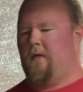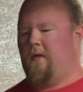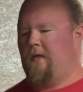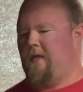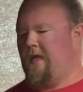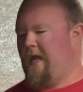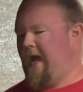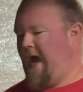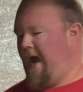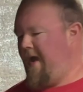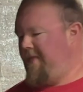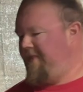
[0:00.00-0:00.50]

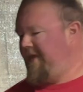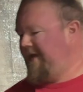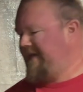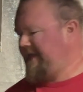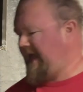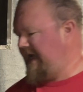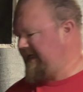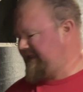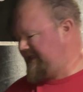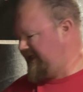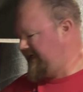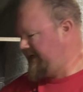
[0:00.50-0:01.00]
Yeah, I think
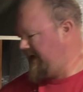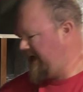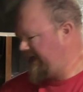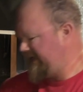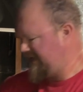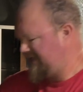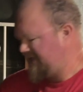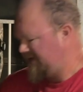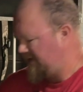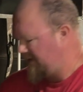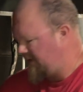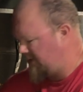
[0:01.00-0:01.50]
that's a
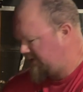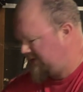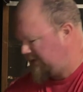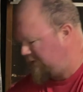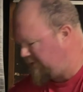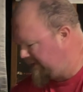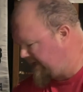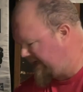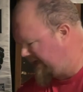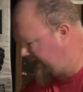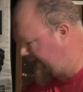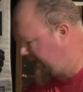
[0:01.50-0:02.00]
nice little
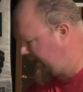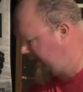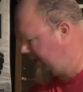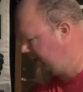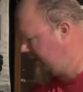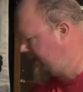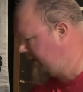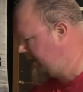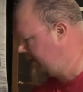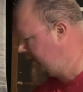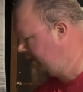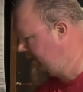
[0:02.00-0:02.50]
tweak
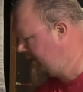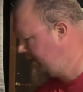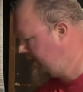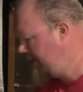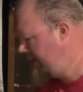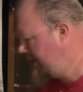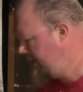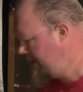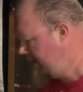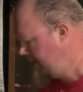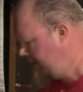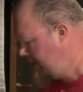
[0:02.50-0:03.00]

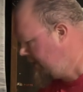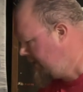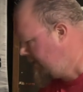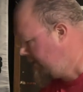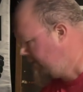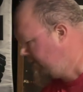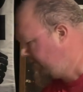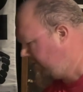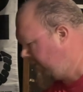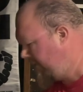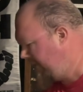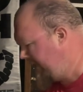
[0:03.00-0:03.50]

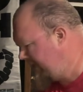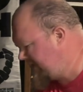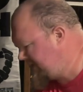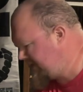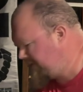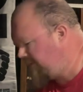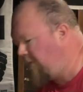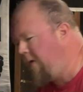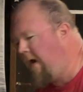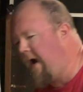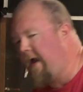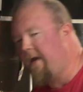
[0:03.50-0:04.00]
for this
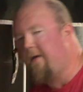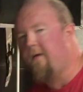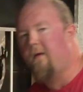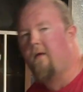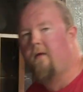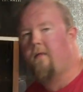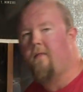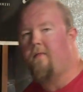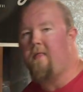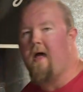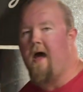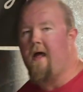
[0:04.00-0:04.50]
one,
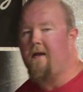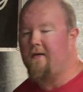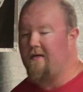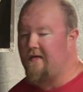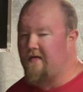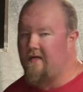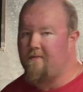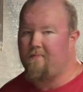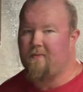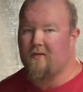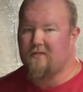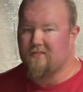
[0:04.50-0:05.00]
that
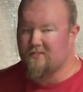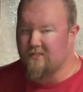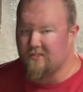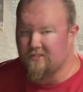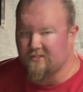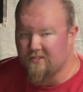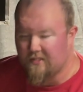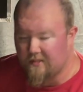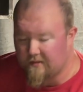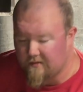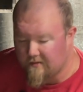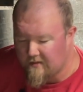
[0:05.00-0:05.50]
knee
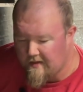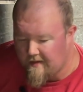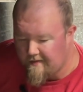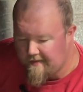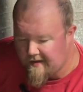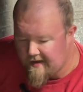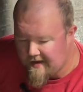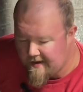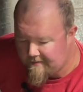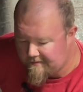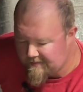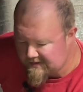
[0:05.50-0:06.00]
position and
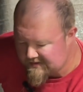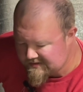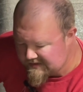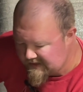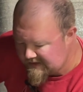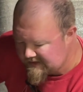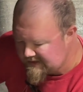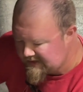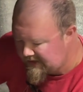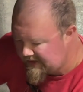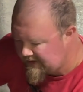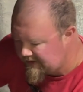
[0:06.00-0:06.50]
the hip
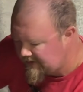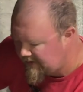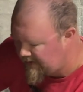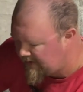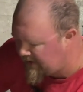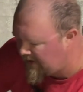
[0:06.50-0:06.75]
position